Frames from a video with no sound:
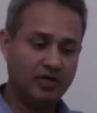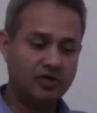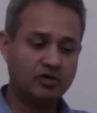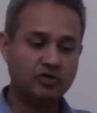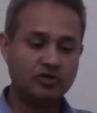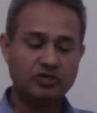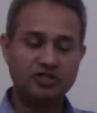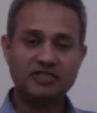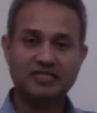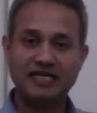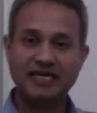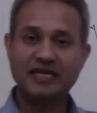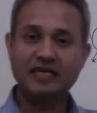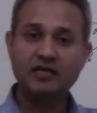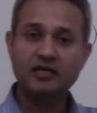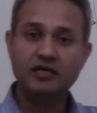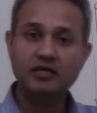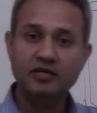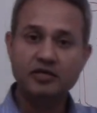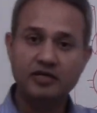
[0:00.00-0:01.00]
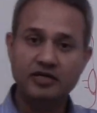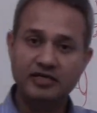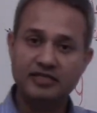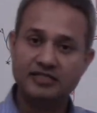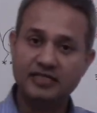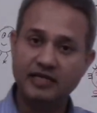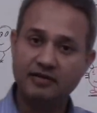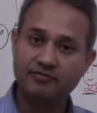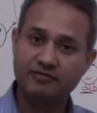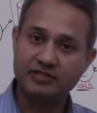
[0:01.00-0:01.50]
So the skin
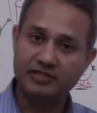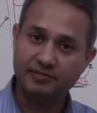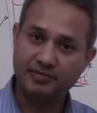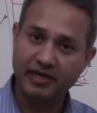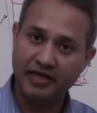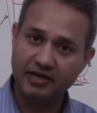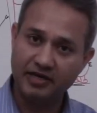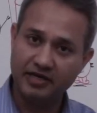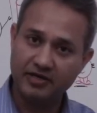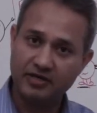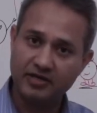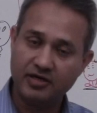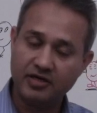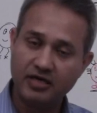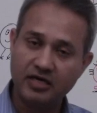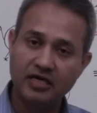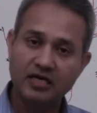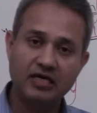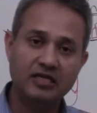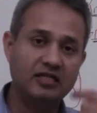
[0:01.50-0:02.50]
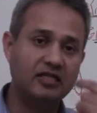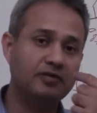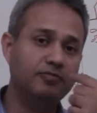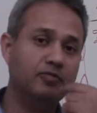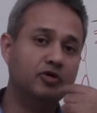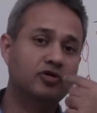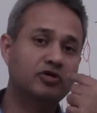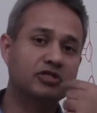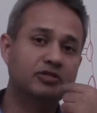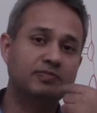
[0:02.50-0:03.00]
itself is a barrier the
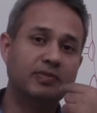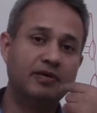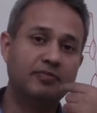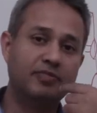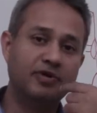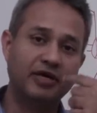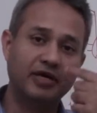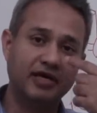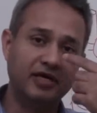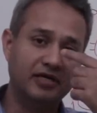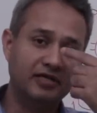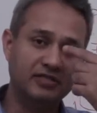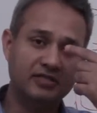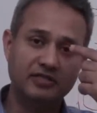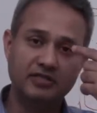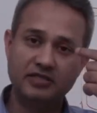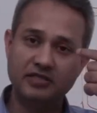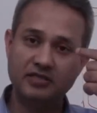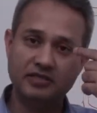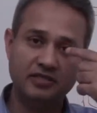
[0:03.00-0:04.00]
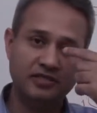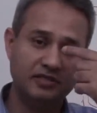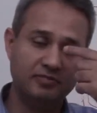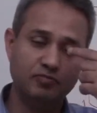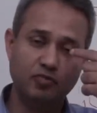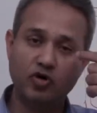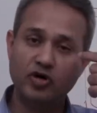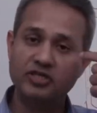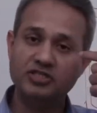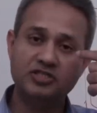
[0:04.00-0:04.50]
mucous membranes, the, the
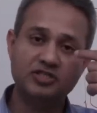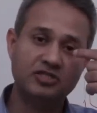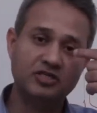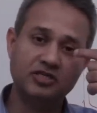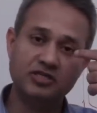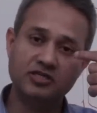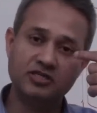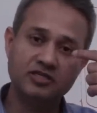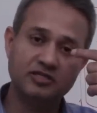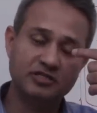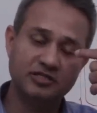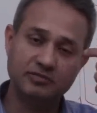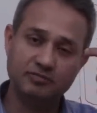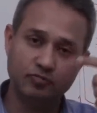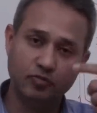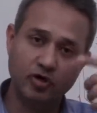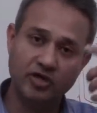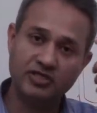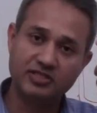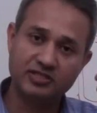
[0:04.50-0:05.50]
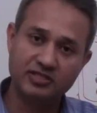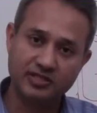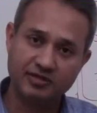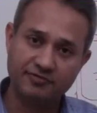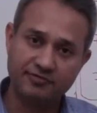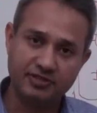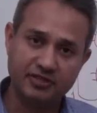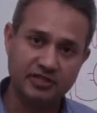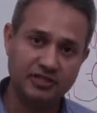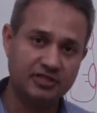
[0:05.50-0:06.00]
moisture, moist
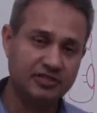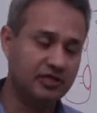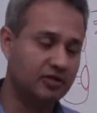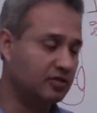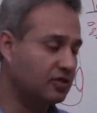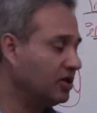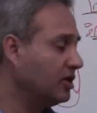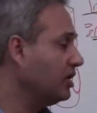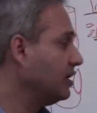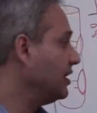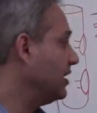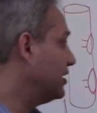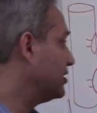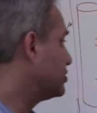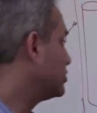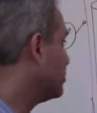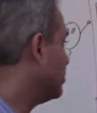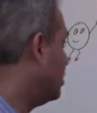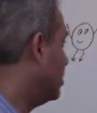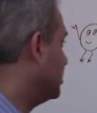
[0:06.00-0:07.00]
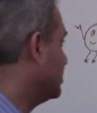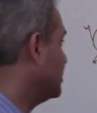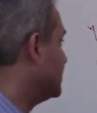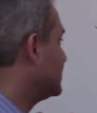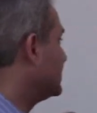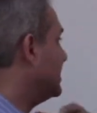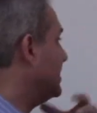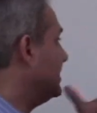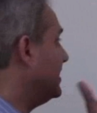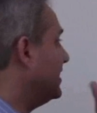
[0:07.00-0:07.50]
surfaces, and, and so on, the
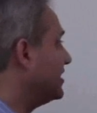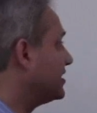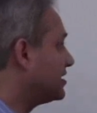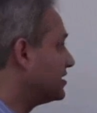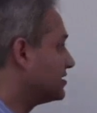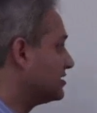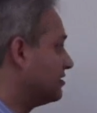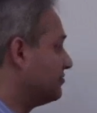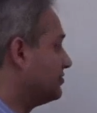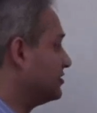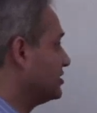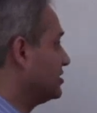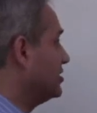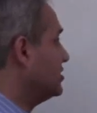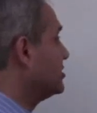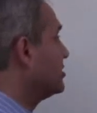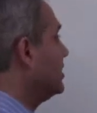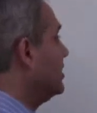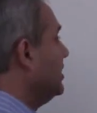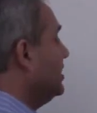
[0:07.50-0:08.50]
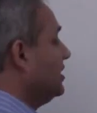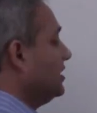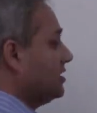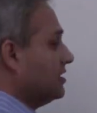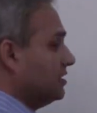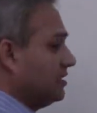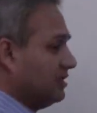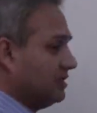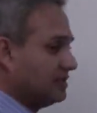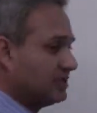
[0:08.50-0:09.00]
ciliated surfaces,
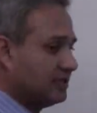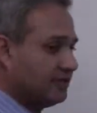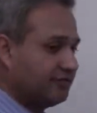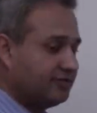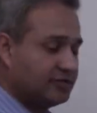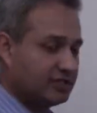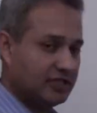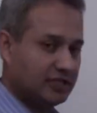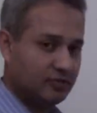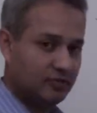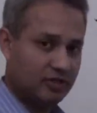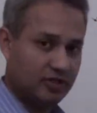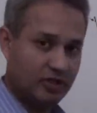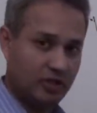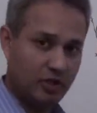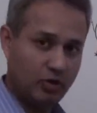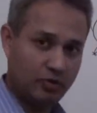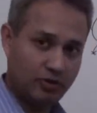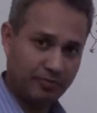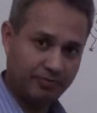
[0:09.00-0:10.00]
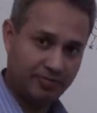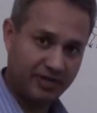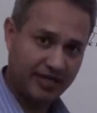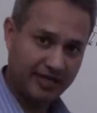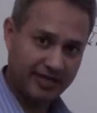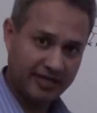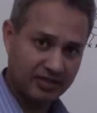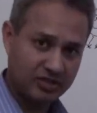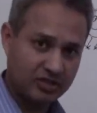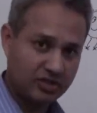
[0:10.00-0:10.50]
the surfaces with the lower
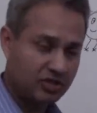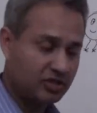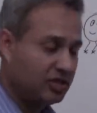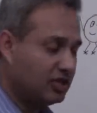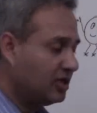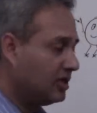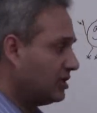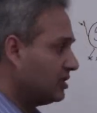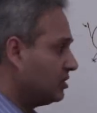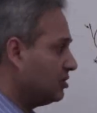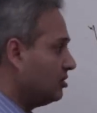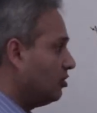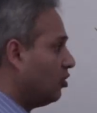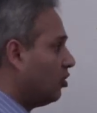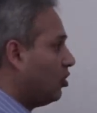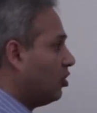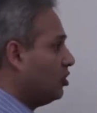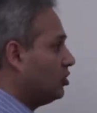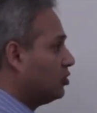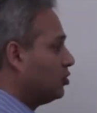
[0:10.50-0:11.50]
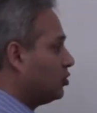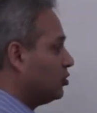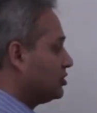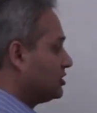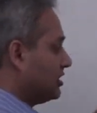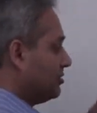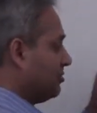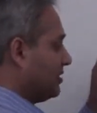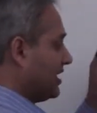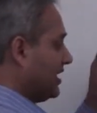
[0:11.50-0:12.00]
pH, all
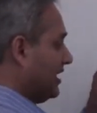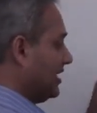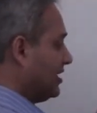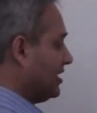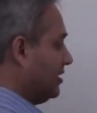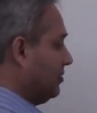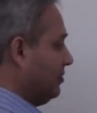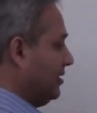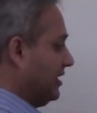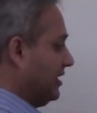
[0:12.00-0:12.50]
those are mechanical